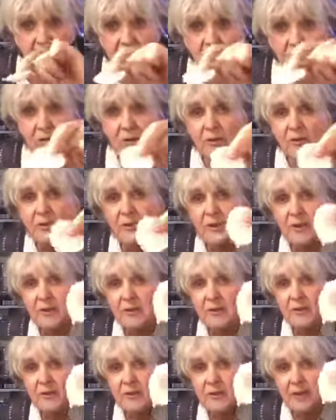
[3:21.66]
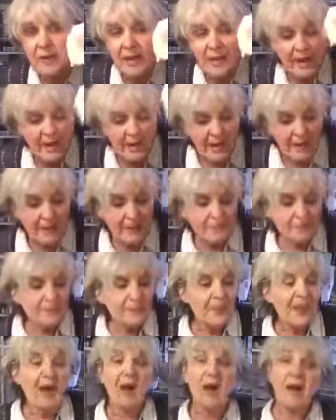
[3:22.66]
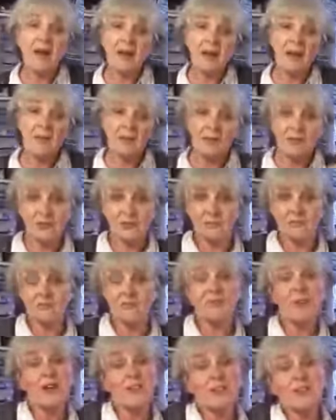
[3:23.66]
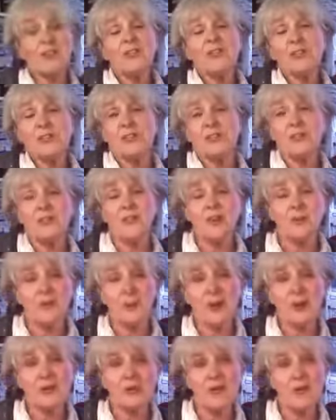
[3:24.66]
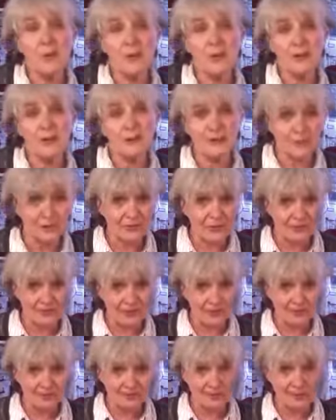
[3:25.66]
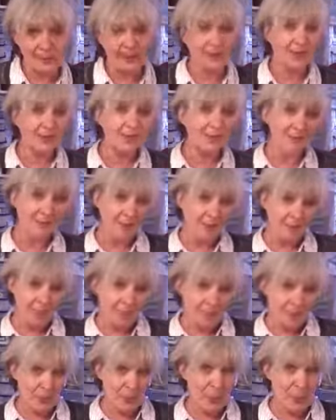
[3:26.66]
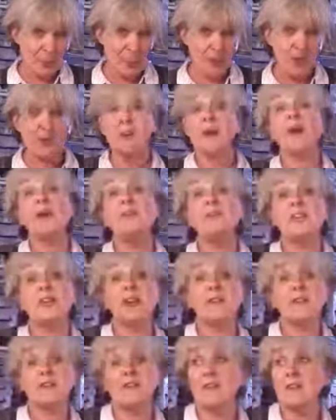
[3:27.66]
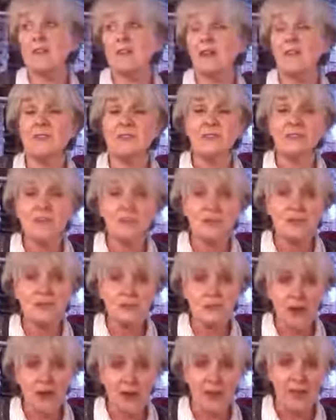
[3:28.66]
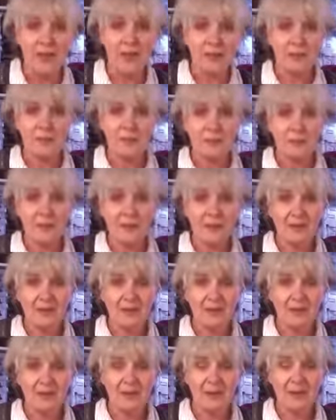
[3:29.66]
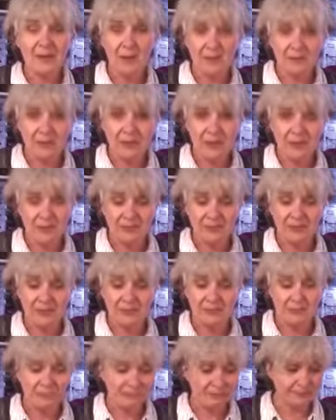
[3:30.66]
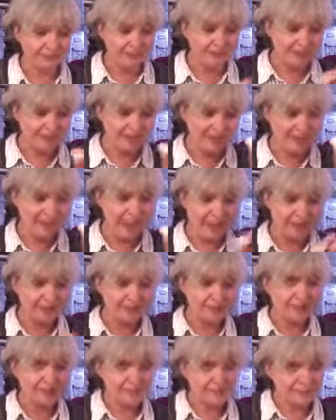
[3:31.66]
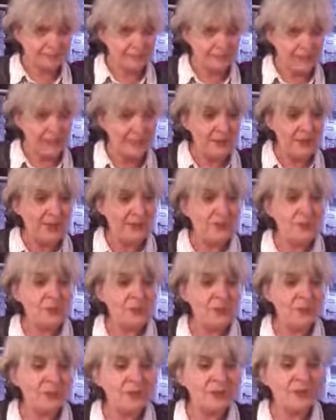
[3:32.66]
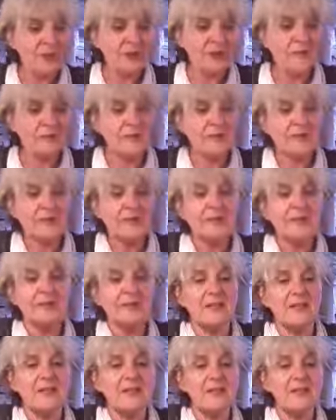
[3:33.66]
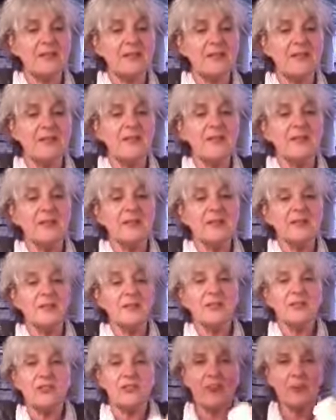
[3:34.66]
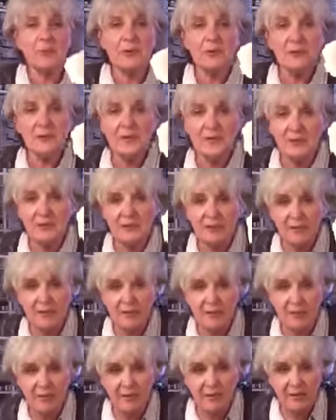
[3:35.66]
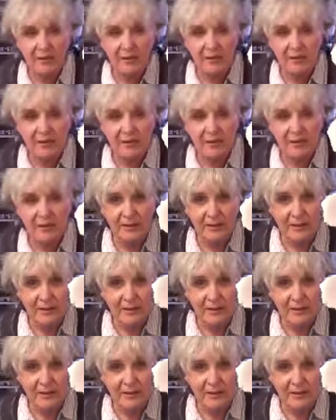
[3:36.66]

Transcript: rather nice. I have never used a microwave for cooking, but I bought one after having discovered that you can dry papier-mâché in it. So, and I've got one I made earlier here, which I put a little circular,